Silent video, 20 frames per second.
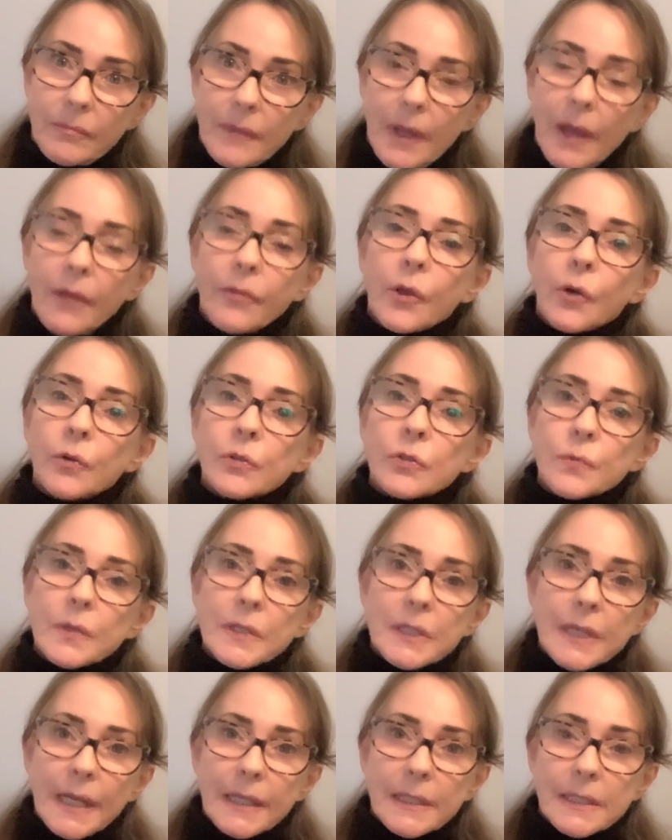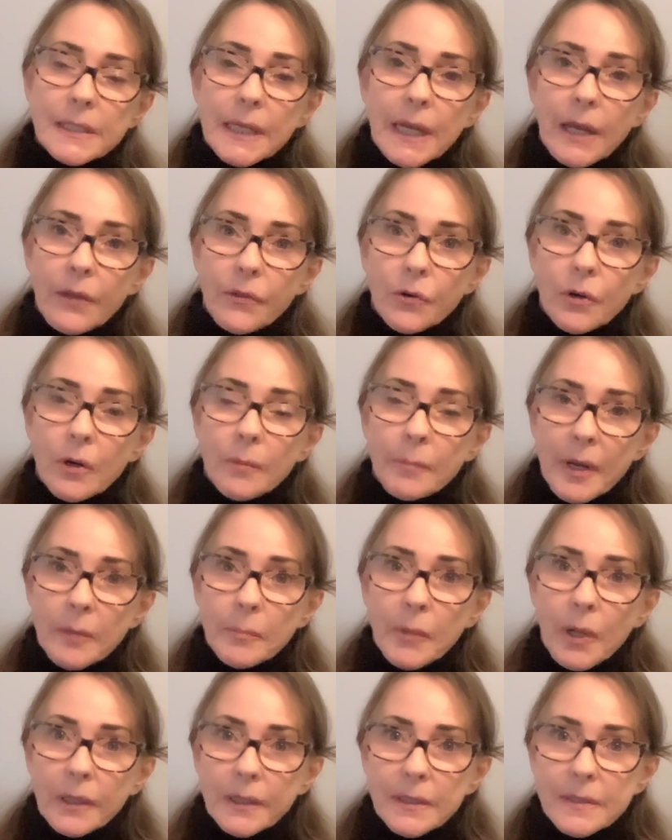And those three taken together are
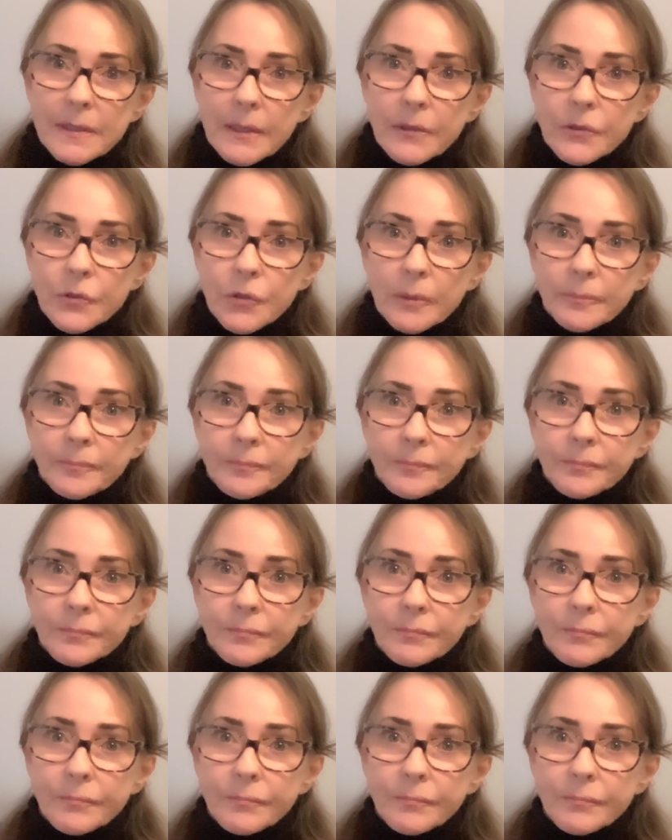metabolic syndrome.